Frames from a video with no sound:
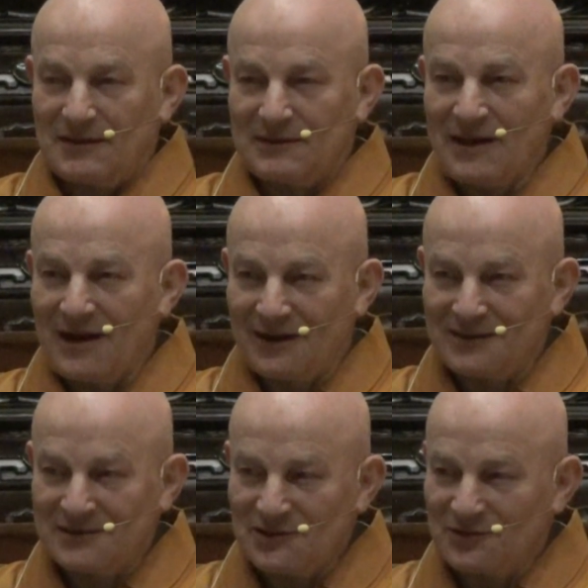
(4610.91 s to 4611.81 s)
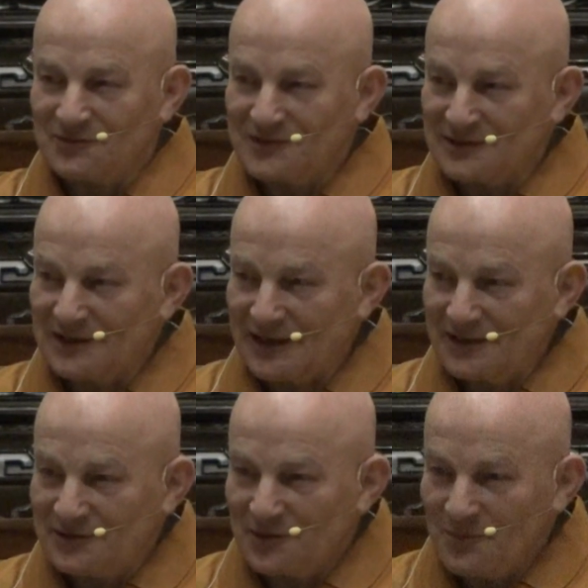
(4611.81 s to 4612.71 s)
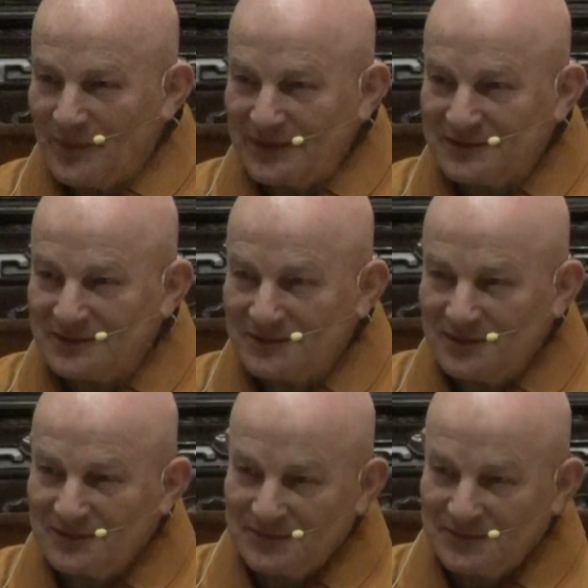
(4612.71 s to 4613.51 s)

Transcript: Dharani of the Great Compassion